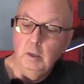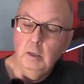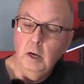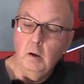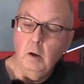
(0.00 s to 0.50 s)

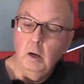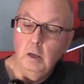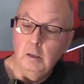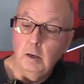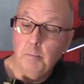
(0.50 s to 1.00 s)

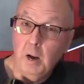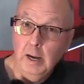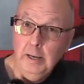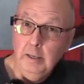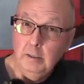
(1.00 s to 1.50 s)
Now,
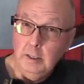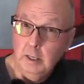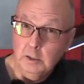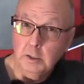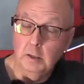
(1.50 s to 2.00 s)
my
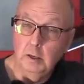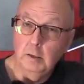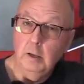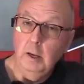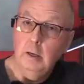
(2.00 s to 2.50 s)

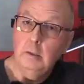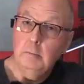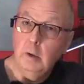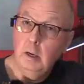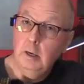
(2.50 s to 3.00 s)
Tesla
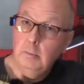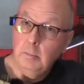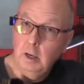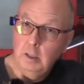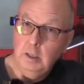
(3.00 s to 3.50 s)
and my
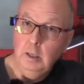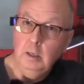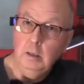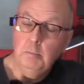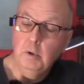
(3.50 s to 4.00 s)

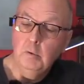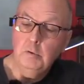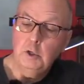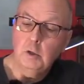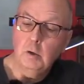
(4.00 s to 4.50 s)
Mach-E
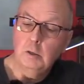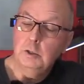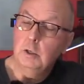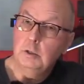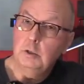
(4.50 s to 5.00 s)
both
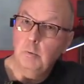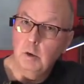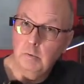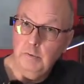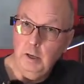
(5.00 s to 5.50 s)
charge at
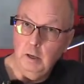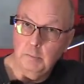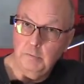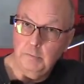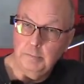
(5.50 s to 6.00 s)
12
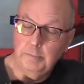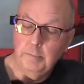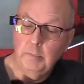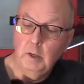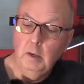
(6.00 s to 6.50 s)
amps,
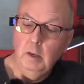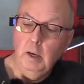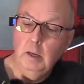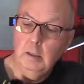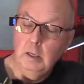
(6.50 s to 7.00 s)

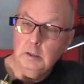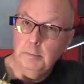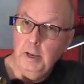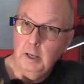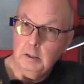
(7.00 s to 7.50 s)
and that's
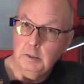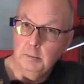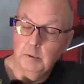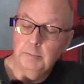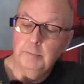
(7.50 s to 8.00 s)

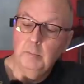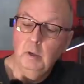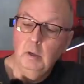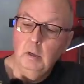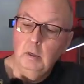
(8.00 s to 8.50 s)
maximum.
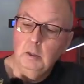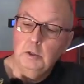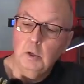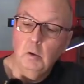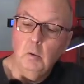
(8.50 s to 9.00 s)

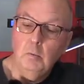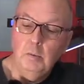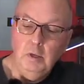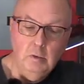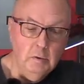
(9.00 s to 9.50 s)

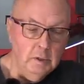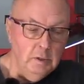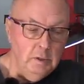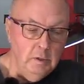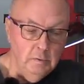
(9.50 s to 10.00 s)
So you
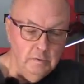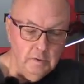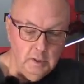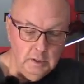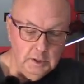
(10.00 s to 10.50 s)
can use
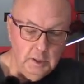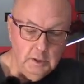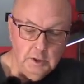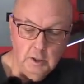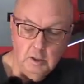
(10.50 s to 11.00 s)
an
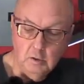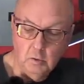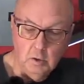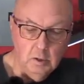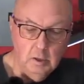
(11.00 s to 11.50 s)
extension
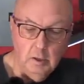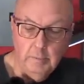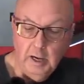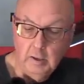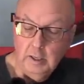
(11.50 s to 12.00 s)
cord
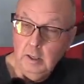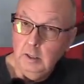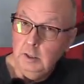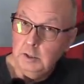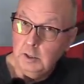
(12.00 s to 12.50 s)
about
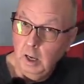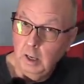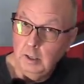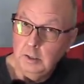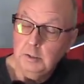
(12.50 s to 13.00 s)
any
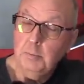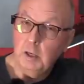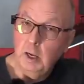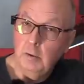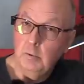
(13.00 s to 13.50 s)
size,
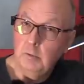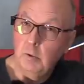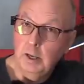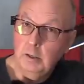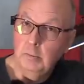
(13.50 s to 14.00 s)
I would
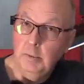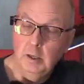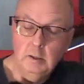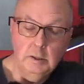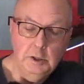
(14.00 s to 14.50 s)

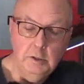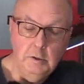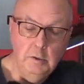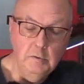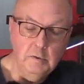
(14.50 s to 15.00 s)
recommend that you
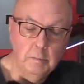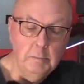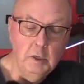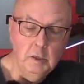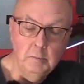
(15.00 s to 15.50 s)
use a
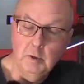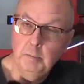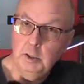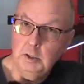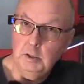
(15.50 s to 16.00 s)

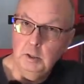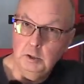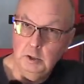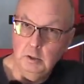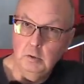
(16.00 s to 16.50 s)
minimum
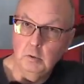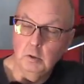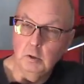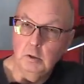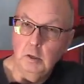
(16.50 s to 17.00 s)
extension
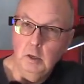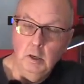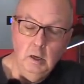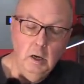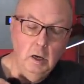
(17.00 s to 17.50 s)
cord
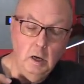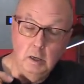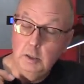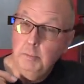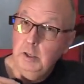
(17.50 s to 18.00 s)

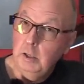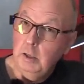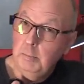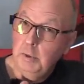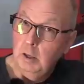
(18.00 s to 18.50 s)

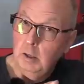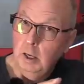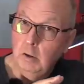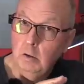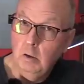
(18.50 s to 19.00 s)
depending upon
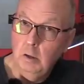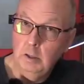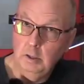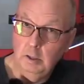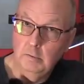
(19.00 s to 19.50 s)
how long
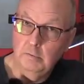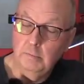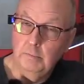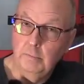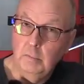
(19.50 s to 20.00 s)
it is.
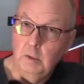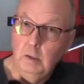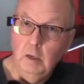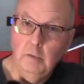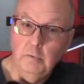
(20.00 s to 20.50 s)

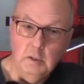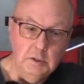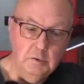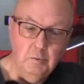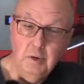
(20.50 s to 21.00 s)
If
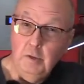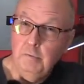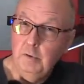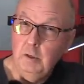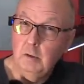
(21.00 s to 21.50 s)
it's 20
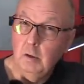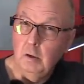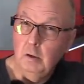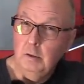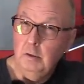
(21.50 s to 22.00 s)
feet
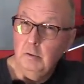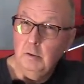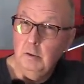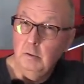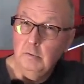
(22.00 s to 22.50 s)
long, you
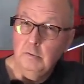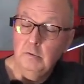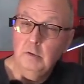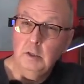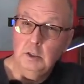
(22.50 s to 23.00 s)
could use a
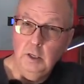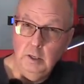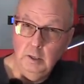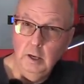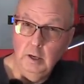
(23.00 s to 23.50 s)

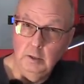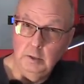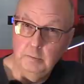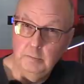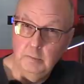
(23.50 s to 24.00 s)
16 gauge.